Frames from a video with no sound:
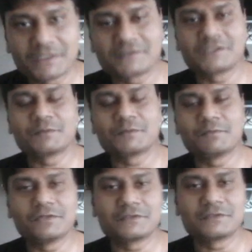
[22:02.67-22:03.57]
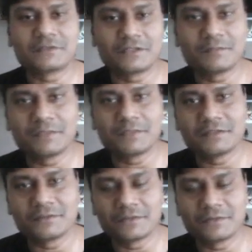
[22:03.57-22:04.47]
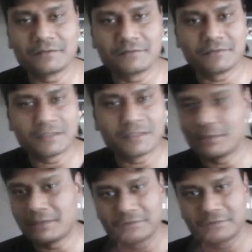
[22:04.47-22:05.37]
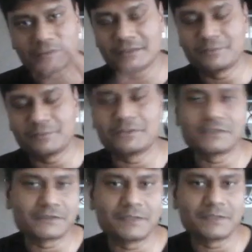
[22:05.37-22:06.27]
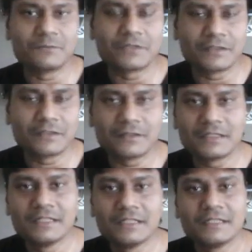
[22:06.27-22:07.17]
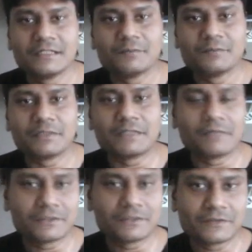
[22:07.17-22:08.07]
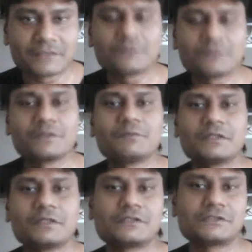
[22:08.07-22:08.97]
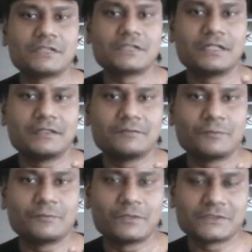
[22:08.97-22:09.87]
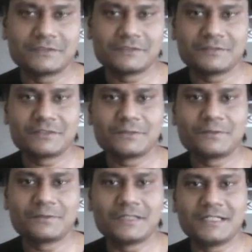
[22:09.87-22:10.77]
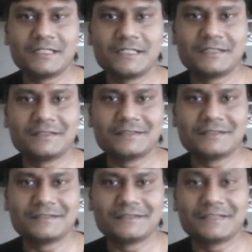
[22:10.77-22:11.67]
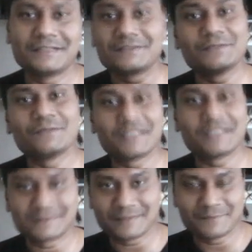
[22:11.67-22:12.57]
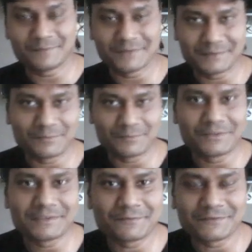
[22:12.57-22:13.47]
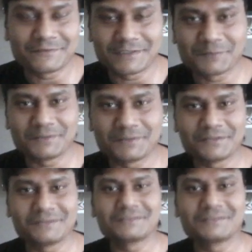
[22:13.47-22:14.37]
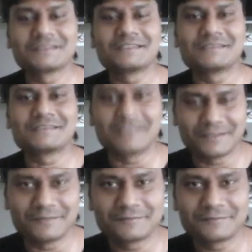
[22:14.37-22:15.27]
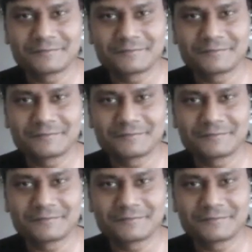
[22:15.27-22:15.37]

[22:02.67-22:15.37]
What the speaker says: sketchmanboris.com, and you can read about other projects that I'm working on. But I would like to thank you very much and for watching the video, and I'll see you next time. This is Boris for Sketchman Draws, signing off.